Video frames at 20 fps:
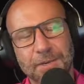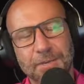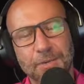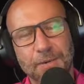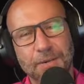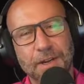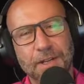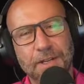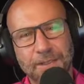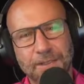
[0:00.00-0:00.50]

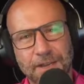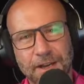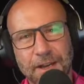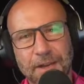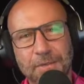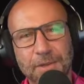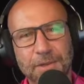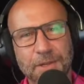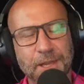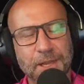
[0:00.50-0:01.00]
provide the
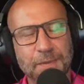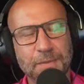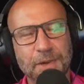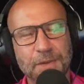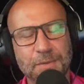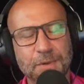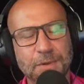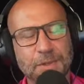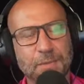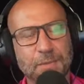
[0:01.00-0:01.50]
time today.
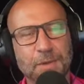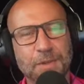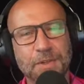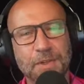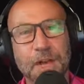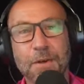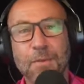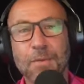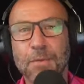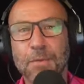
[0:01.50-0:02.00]
Much
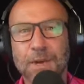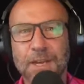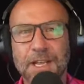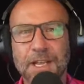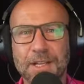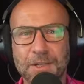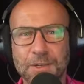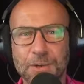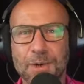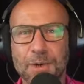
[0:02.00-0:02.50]
appreciated. I really
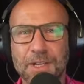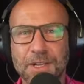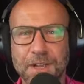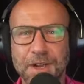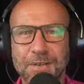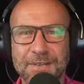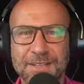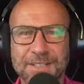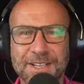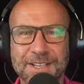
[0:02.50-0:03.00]
enjoyed the
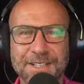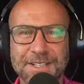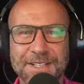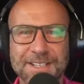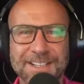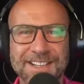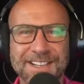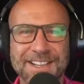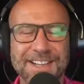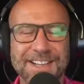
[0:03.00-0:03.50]
conversation.